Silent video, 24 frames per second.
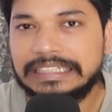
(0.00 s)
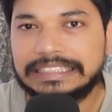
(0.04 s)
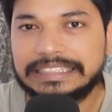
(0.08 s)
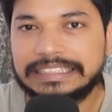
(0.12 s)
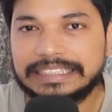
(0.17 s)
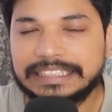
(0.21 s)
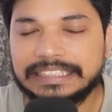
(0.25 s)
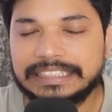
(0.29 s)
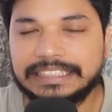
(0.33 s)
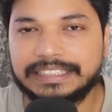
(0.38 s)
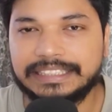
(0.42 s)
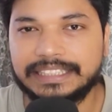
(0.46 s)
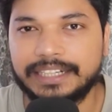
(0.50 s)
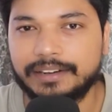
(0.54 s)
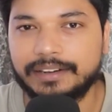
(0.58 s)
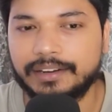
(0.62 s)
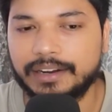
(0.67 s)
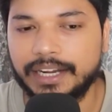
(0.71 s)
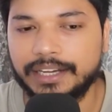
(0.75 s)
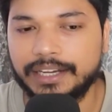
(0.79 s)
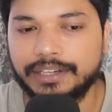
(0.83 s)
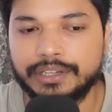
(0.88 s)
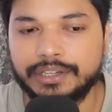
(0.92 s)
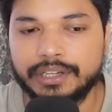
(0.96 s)
skill set
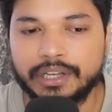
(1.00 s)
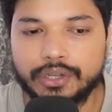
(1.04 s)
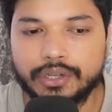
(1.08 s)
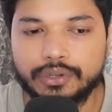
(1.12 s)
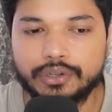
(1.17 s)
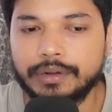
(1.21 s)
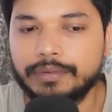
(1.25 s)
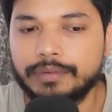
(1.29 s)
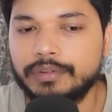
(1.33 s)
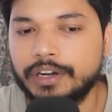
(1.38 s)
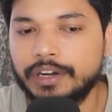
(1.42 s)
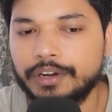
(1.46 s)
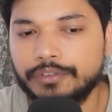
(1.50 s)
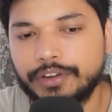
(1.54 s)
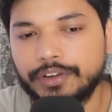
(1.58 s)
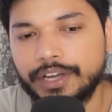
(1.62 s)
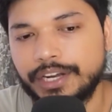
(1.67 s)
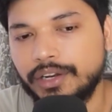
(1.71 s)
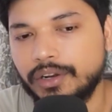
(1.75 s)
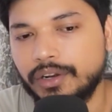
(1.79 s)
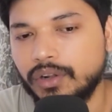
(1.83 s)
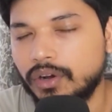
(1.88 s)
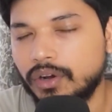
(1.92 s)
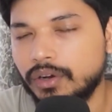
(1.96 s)
right you have learned
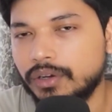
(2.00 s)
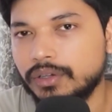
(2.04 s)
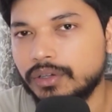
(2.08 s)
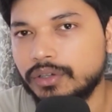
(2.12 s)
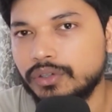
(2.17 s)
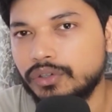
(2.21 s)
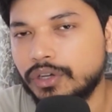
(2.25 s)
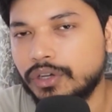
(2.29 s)
verilog